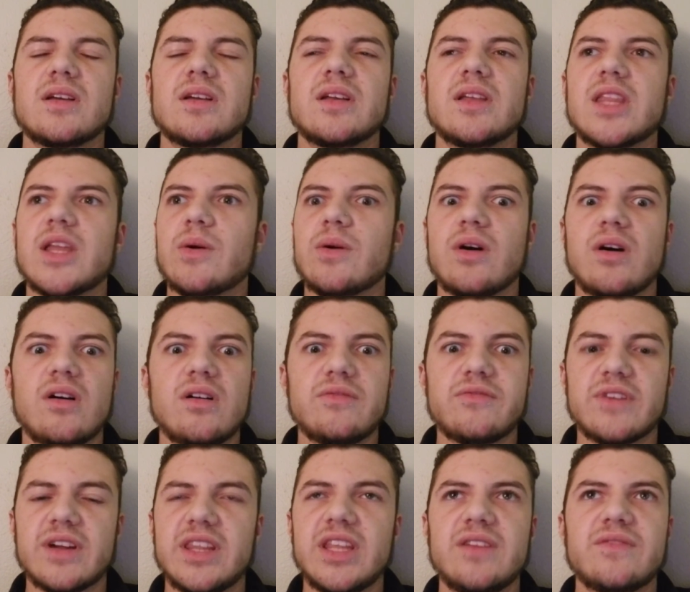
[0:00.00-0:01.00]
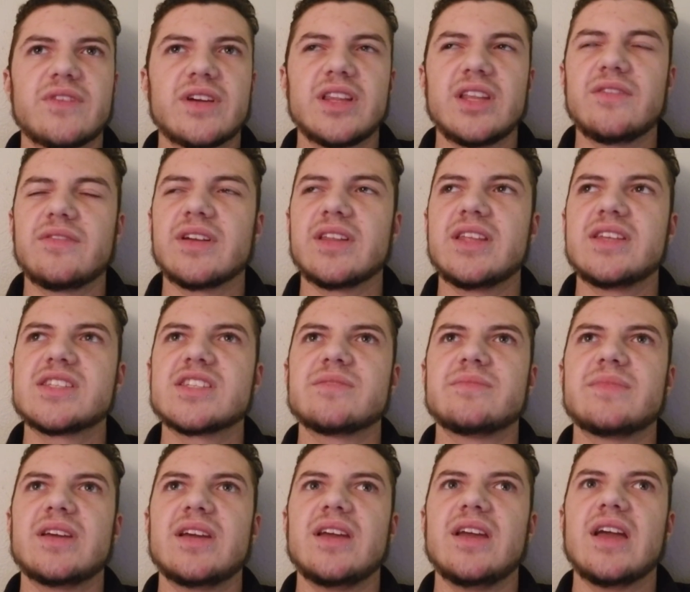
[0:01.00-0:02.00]
they were all friendly as can
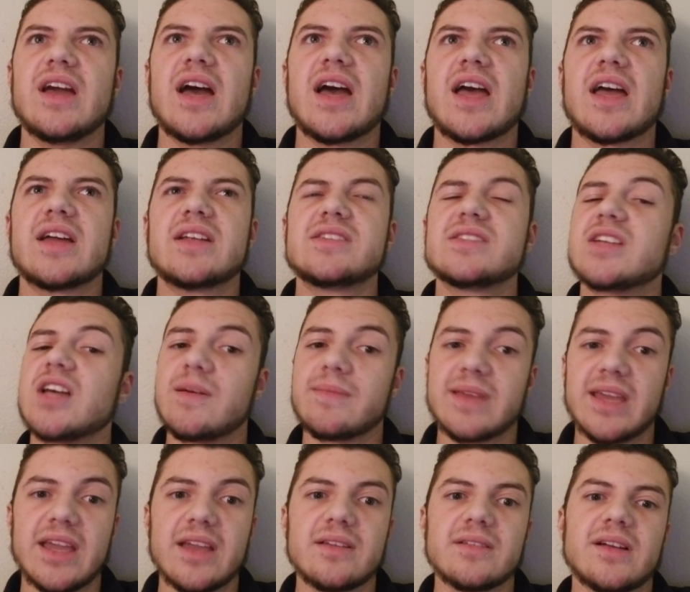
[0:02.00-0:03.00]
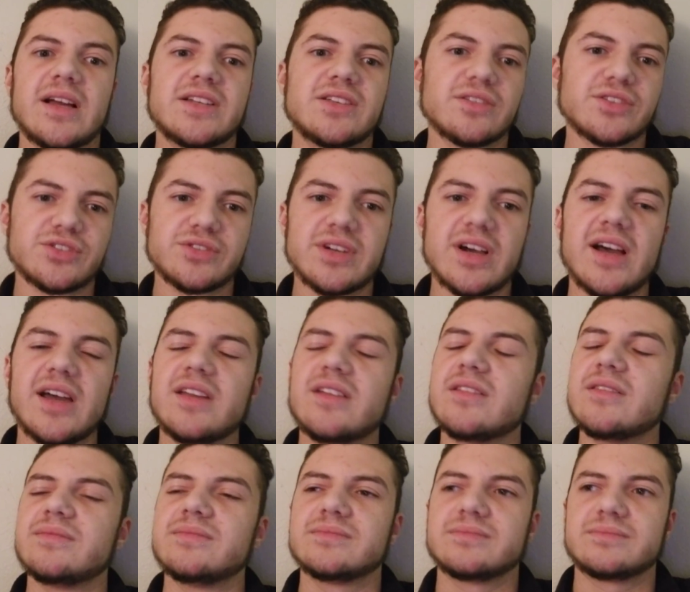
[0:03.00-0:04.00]
be. And Cupcake, I told you,
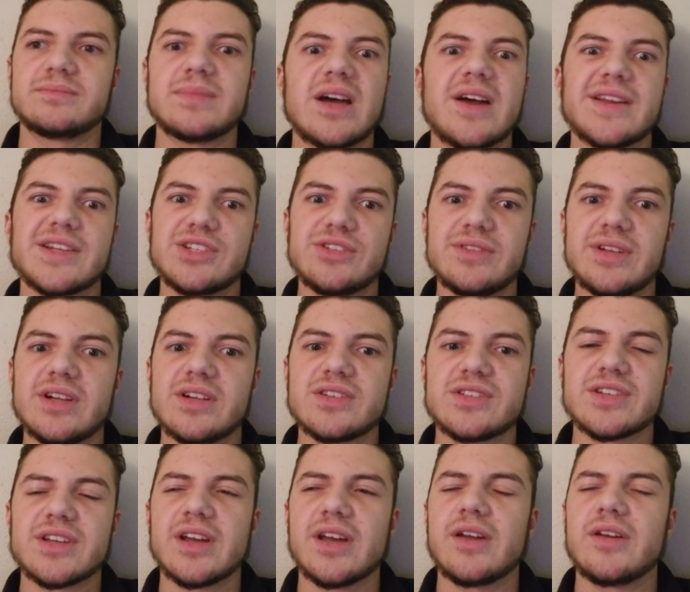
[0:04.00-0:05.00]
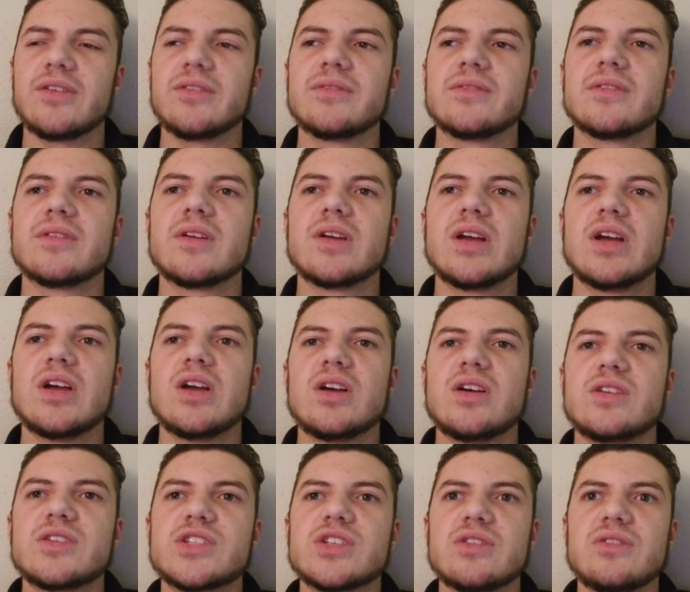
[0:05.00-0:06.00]
died about 2 years ago.
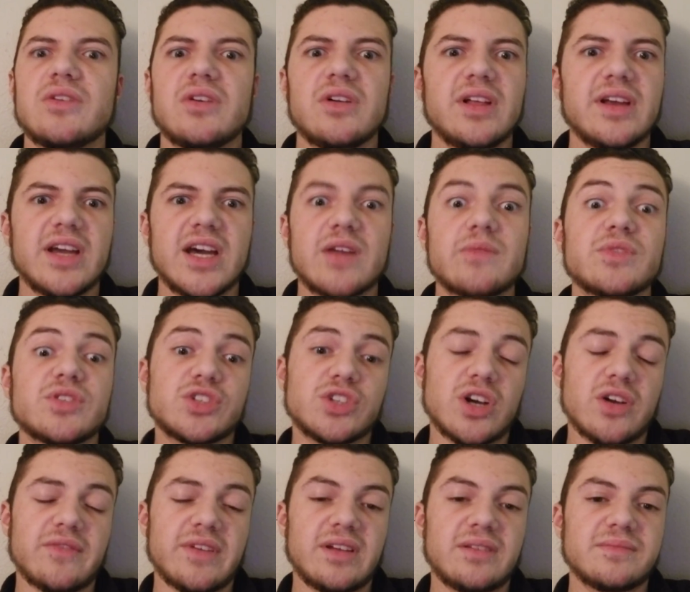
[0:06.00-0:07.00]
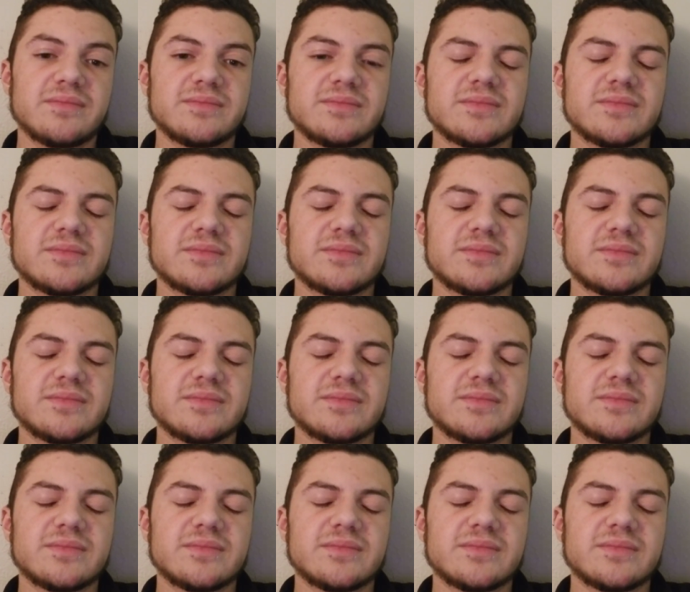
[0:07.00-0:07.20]
So all I had was Java.